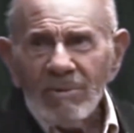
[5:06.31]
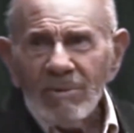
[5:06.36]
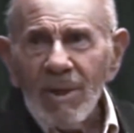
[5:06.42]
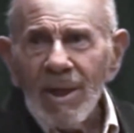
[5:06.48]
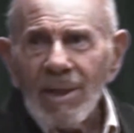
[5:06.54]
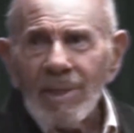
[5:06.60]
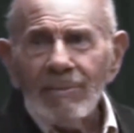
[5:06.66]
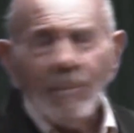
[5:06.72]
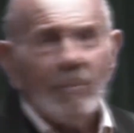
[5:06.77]
what
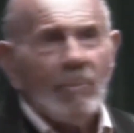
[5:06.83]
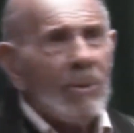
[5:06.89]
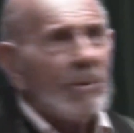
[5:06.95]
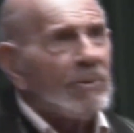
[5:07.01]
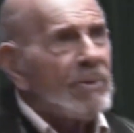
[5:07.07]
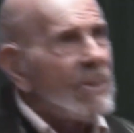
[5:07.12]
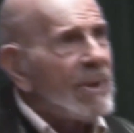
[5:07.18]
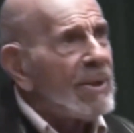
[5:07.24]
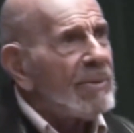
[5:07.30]
kind of a
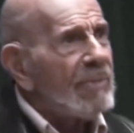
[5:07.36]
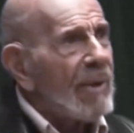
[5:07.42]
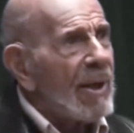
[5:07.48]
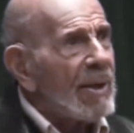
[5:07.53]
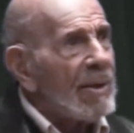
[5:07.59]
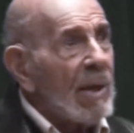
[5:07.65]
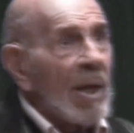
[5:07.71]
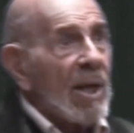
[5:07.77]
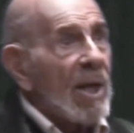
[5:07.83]
person is
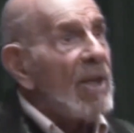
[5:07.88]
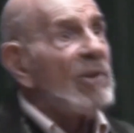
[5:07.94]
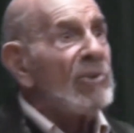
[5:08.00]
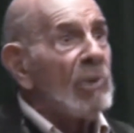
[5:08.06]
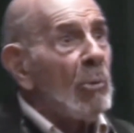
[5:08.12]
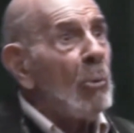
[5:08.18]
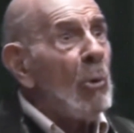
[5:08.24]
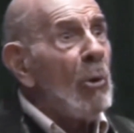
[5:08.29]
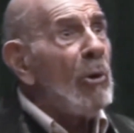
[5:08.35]
that?
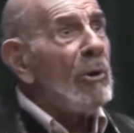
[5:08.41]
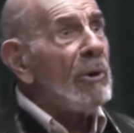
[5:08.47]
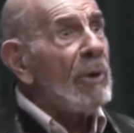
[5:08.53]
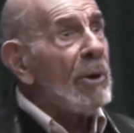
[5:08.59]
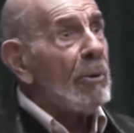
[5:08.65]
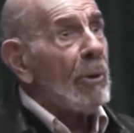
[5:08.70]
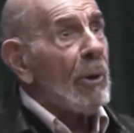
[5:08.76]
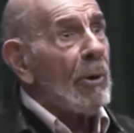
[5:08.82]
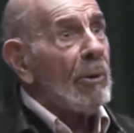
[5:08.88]
He's a war
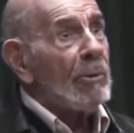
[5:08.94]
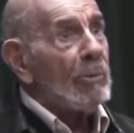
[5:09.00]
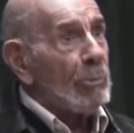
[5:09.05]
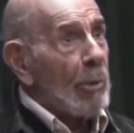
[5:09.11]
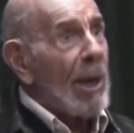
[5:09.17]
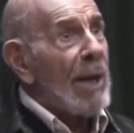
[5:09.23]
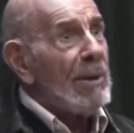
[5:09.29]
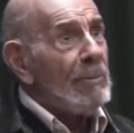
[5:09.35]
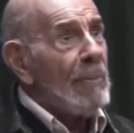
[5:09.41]
hero,
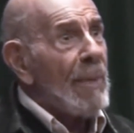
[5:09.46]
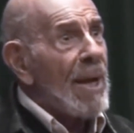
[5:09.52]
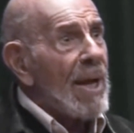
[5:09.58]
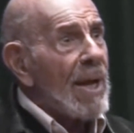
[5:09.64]
great